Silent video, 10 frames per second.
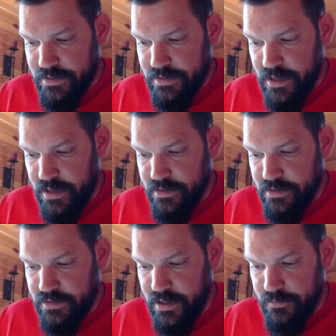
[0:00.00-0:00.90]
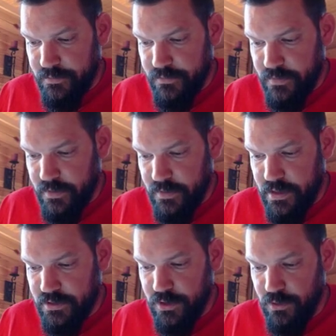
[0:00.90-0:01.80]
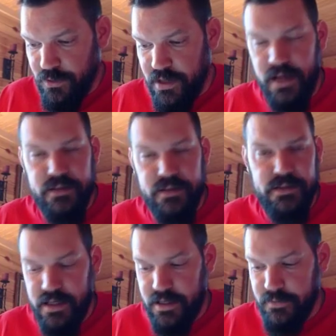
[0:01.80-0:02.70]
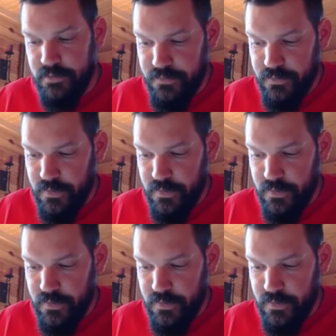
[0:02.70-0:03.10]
is not the same. These two are not the same.